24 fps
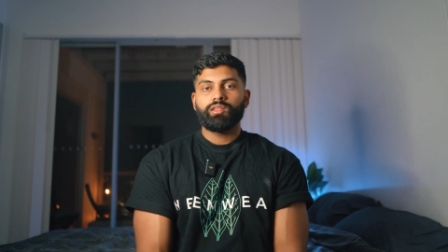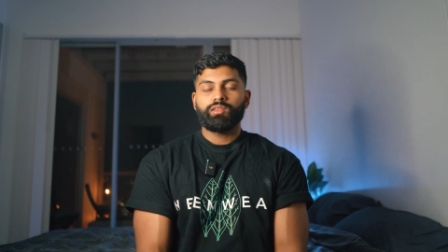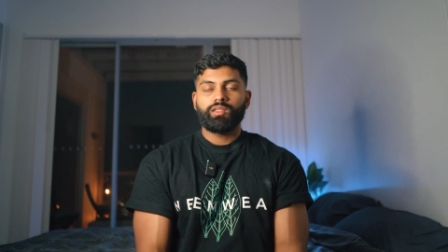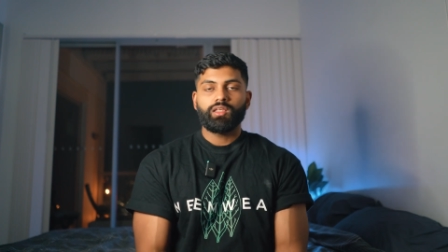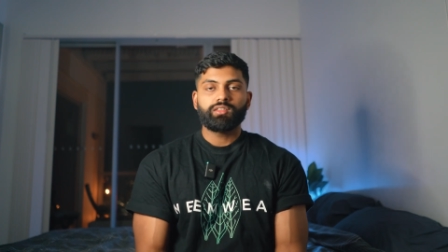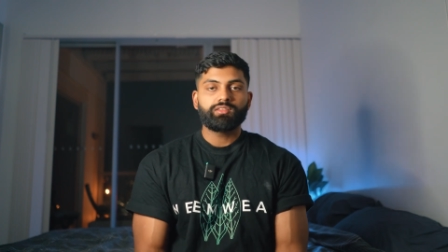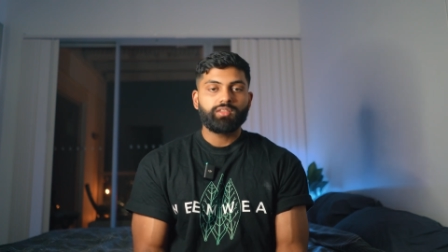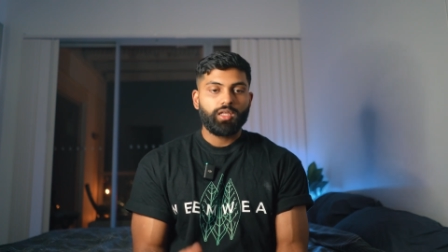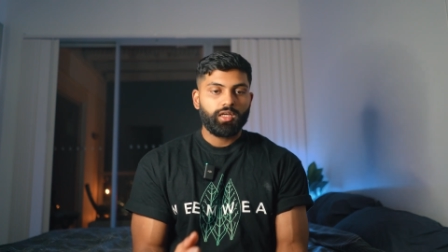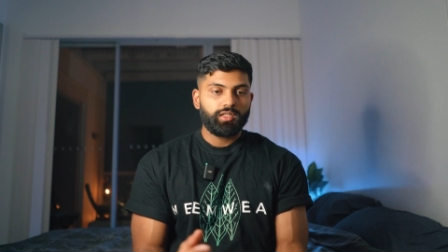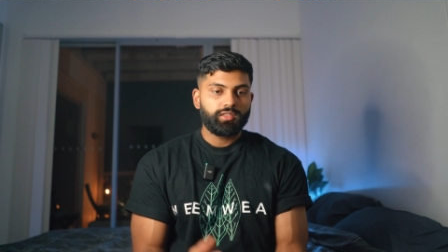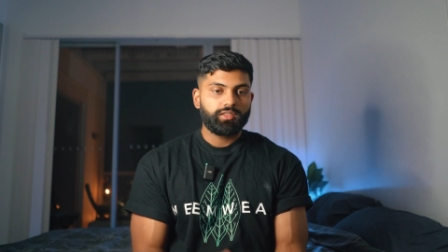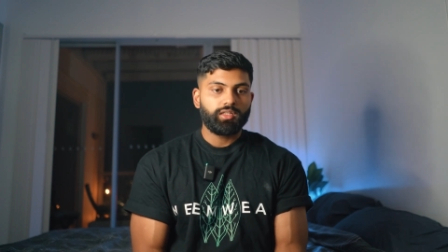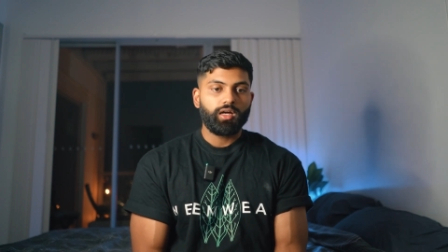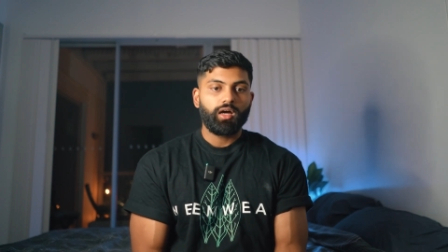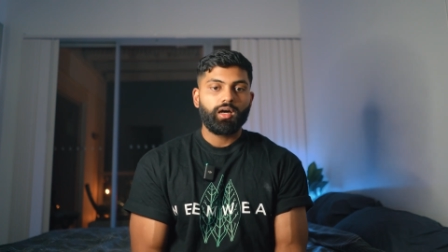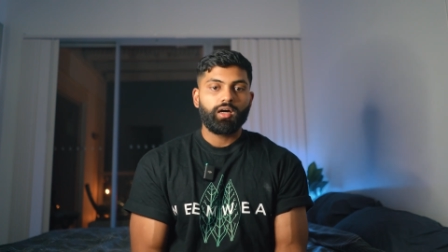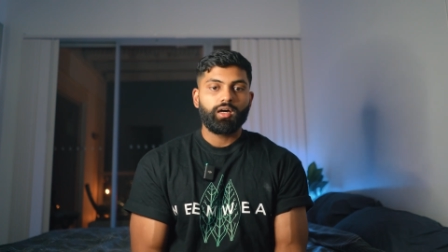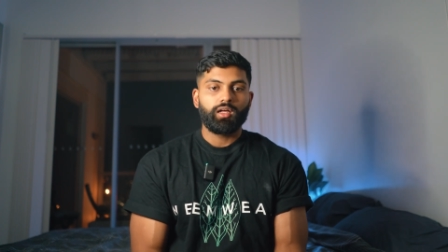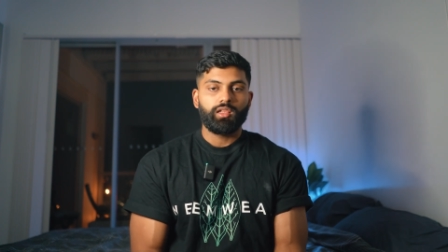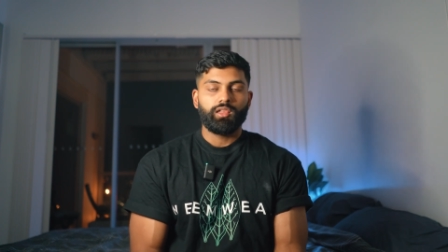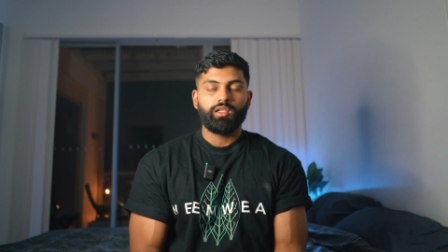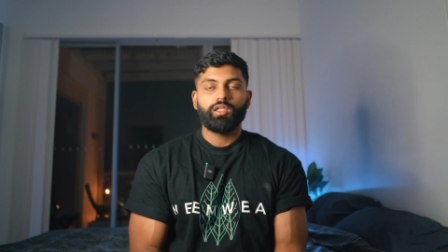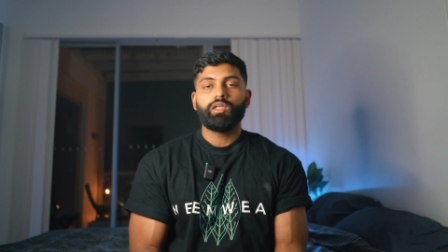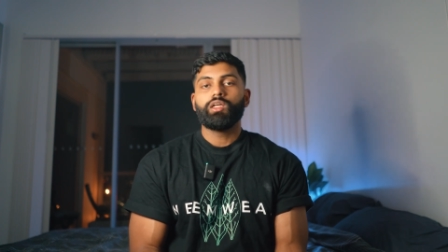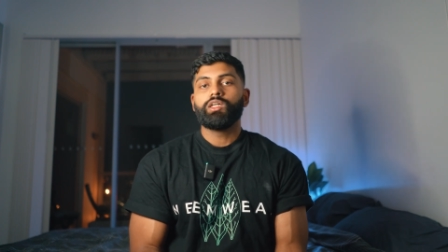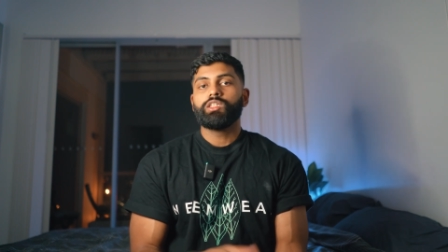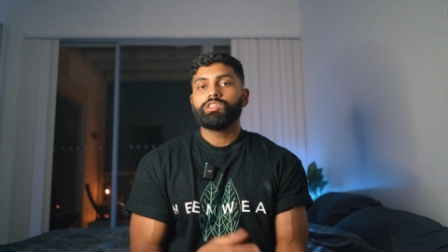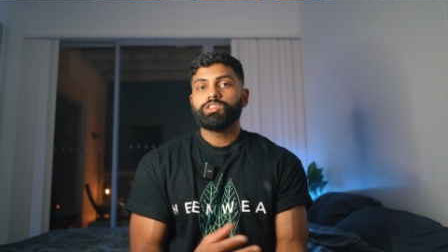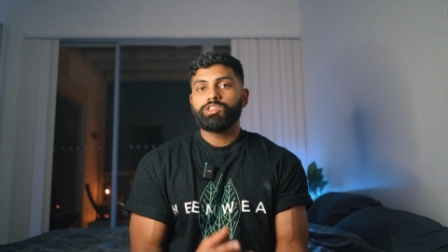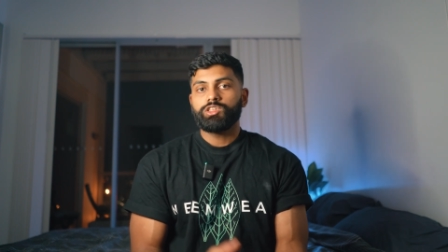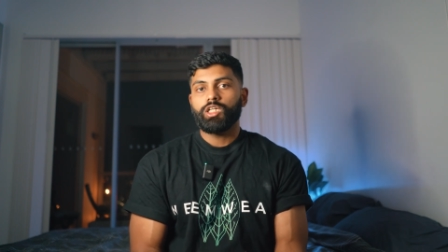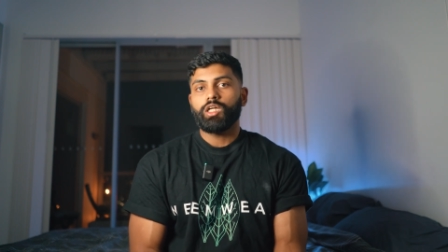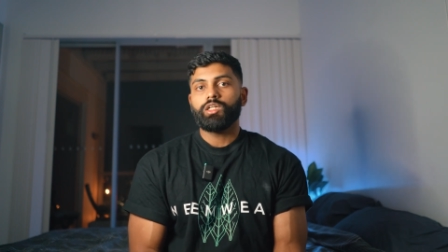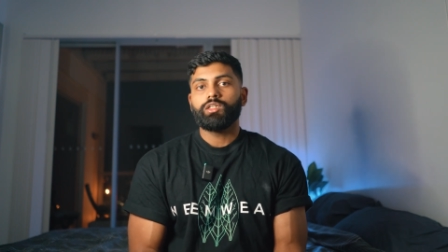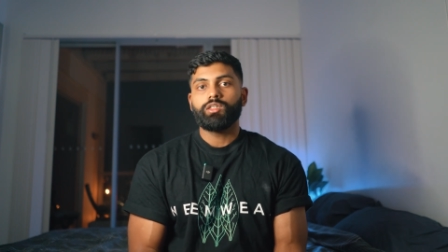Things like dal,
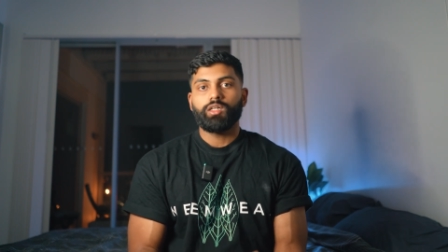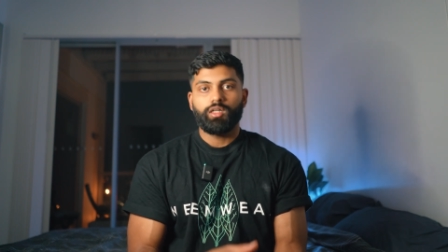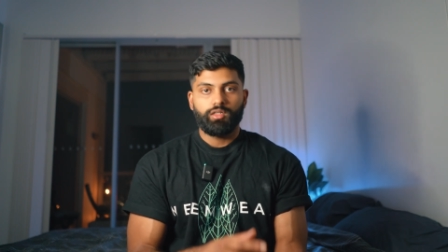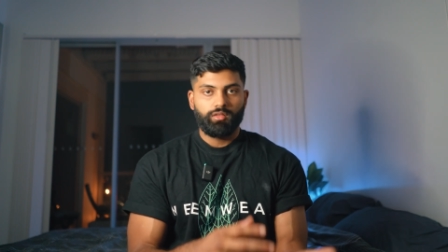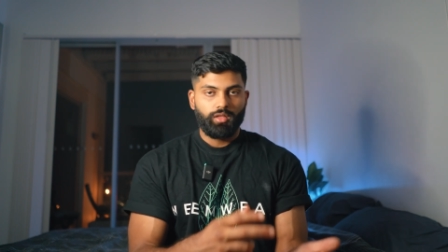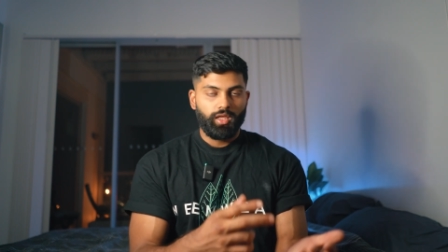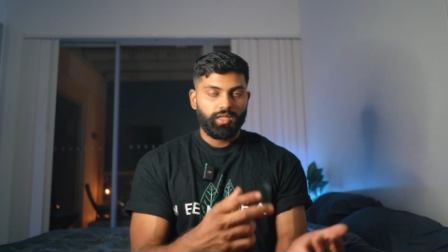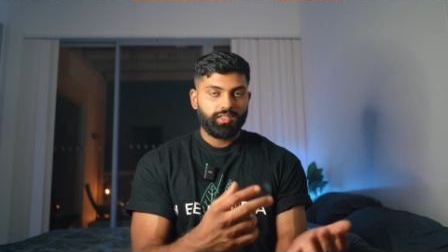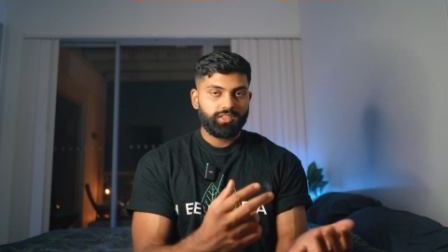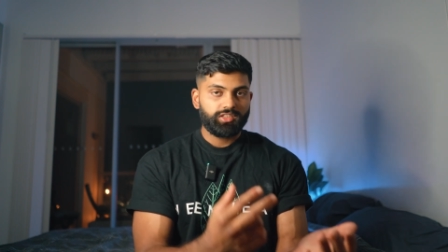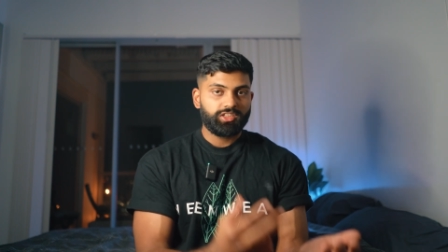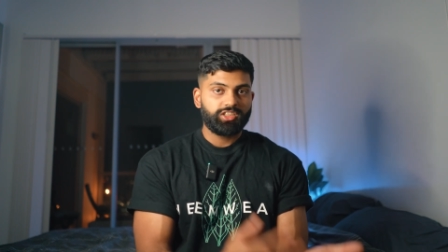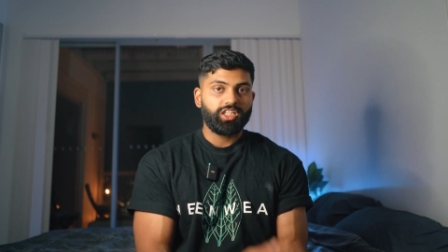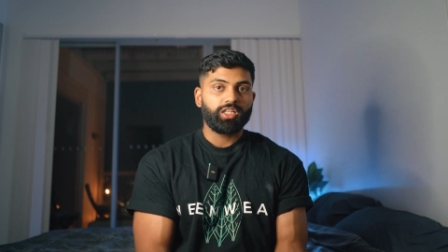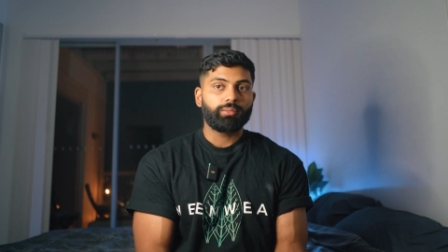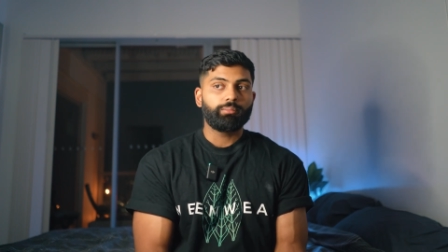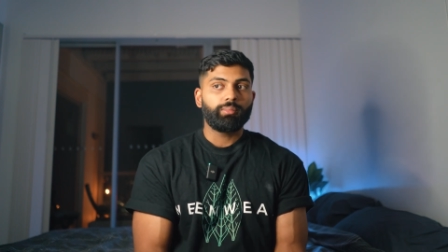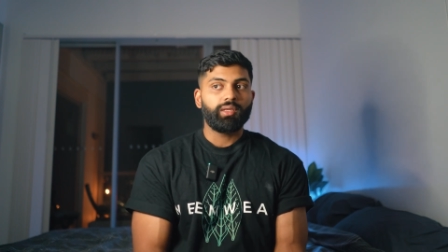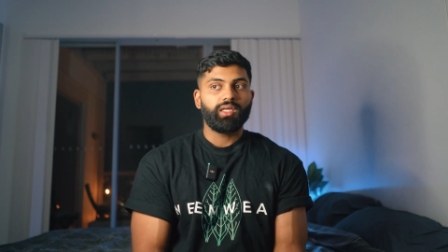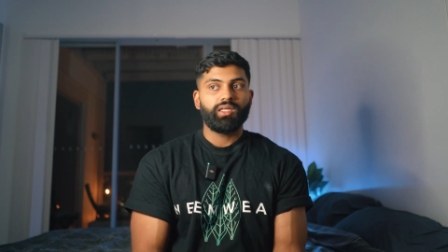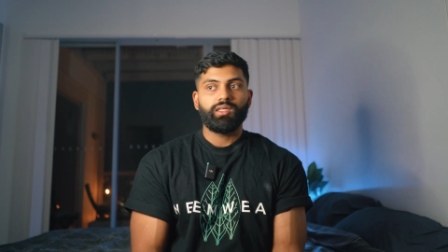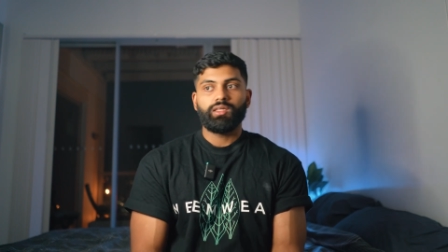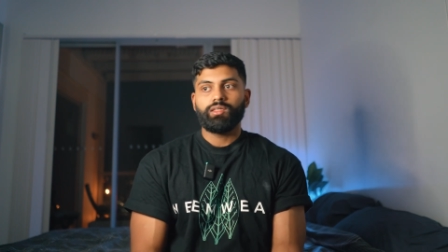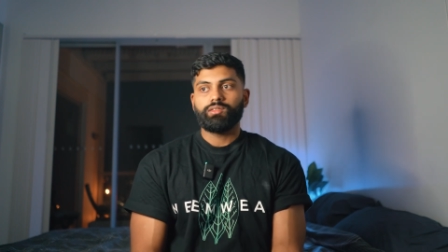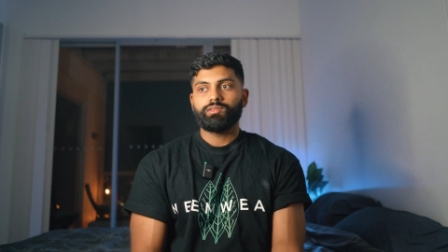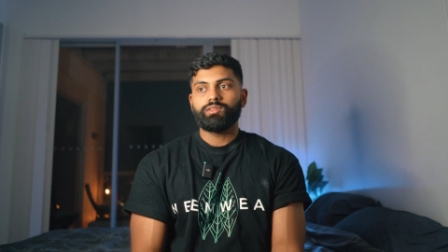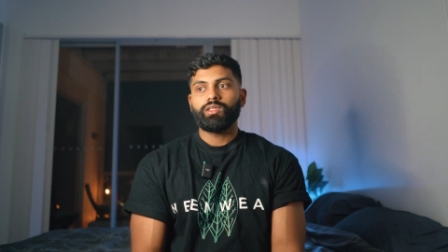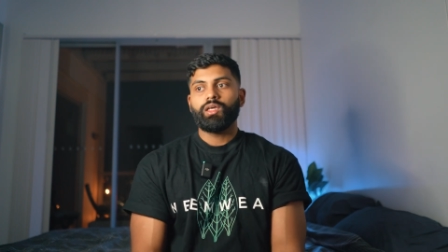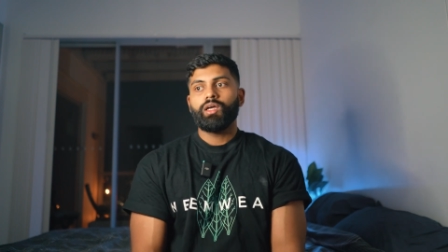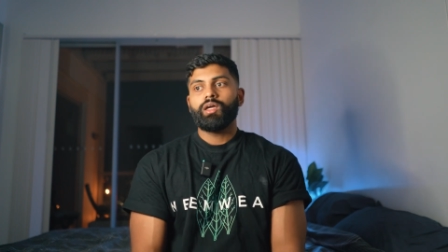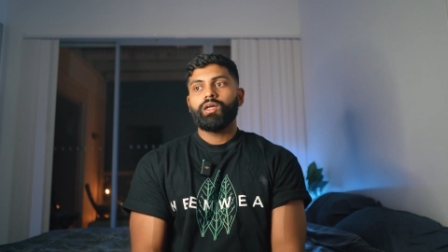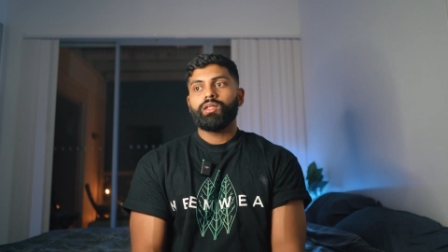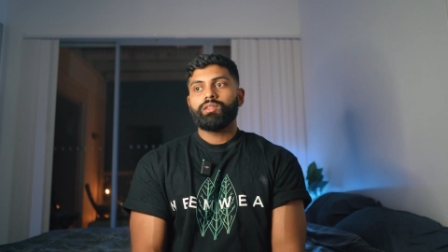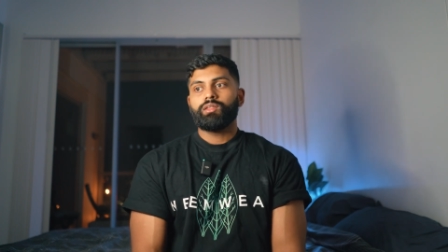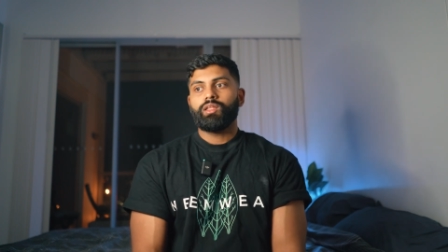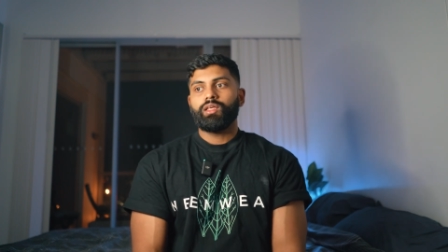chana, like chickpeas,
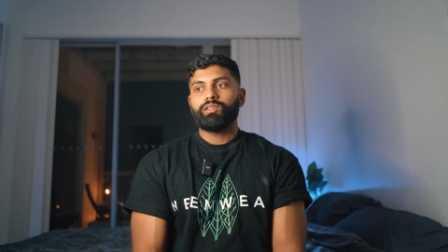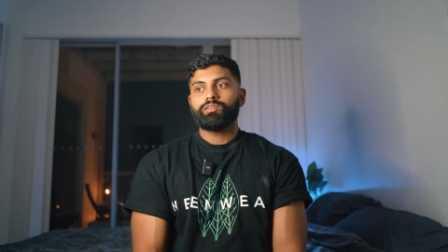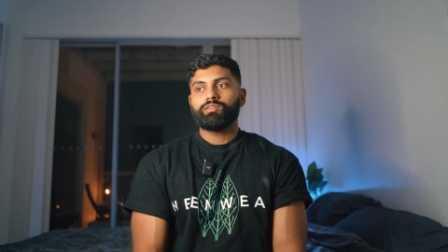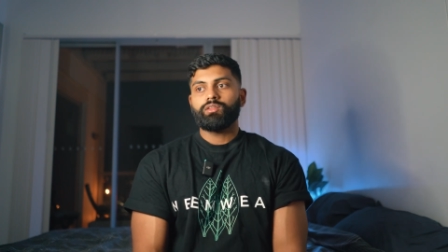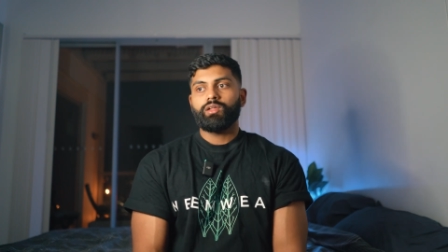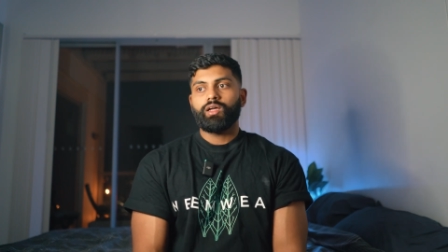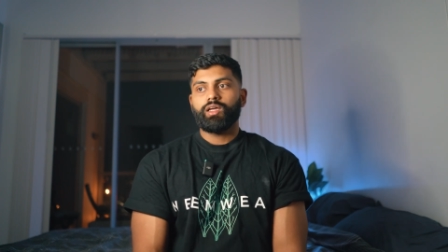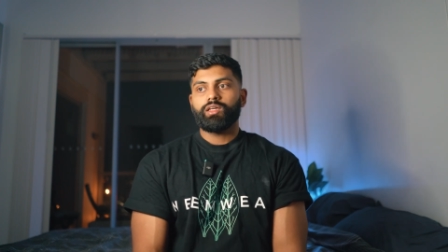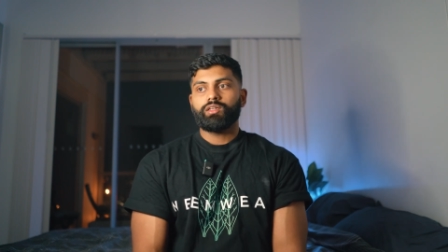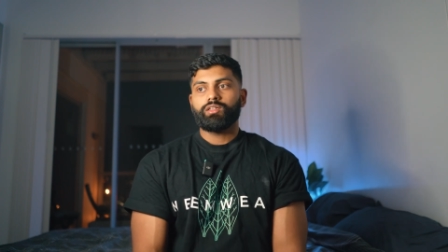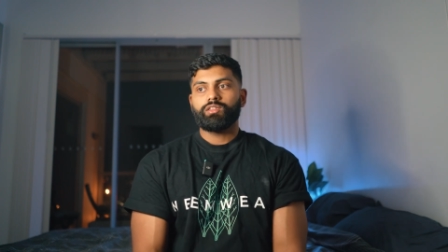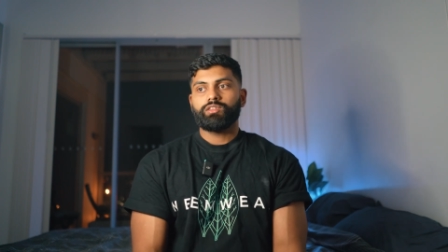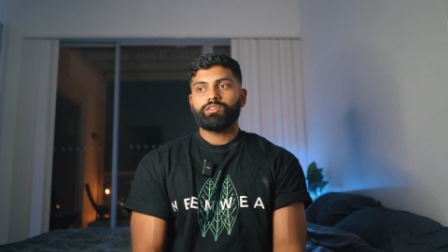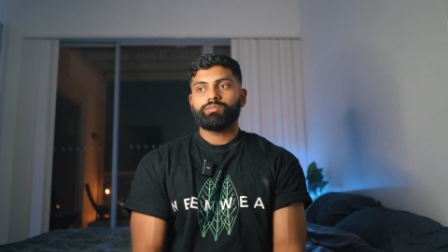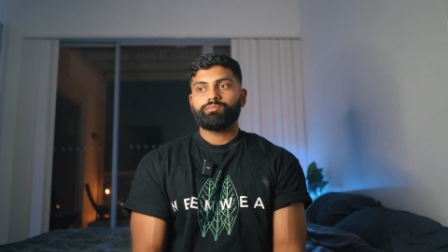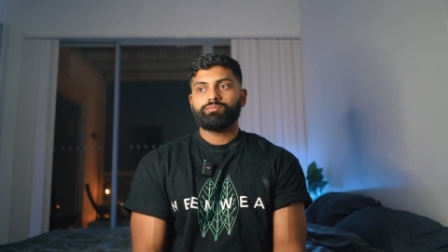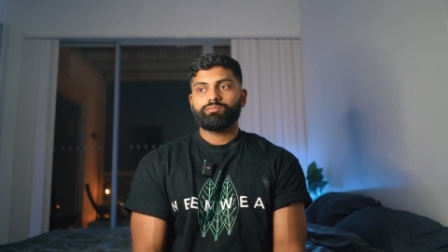things like